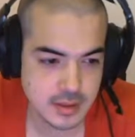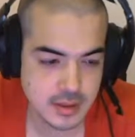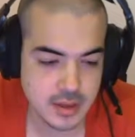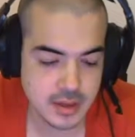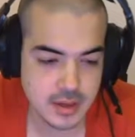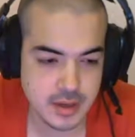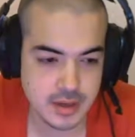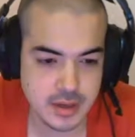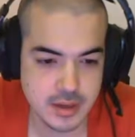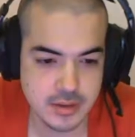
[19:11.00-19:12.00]

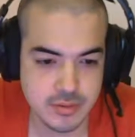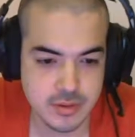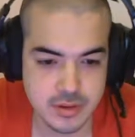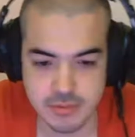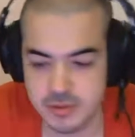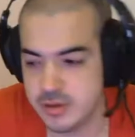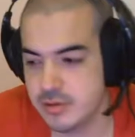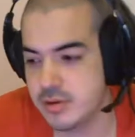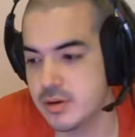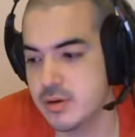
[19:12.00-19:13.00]
and yeah, we need
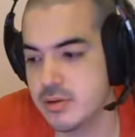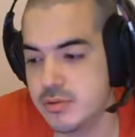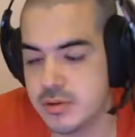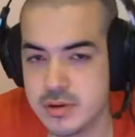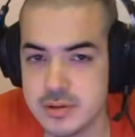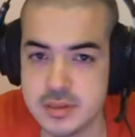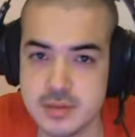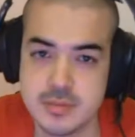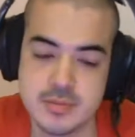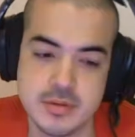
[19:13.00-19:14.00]
to learn new
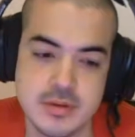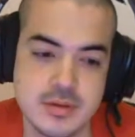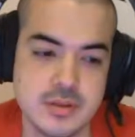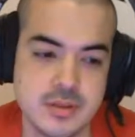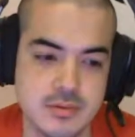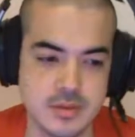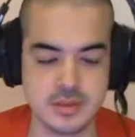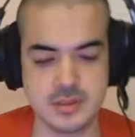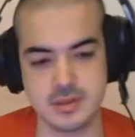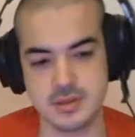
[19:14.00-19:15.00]
concepts because
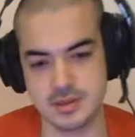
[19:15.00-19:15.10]
it's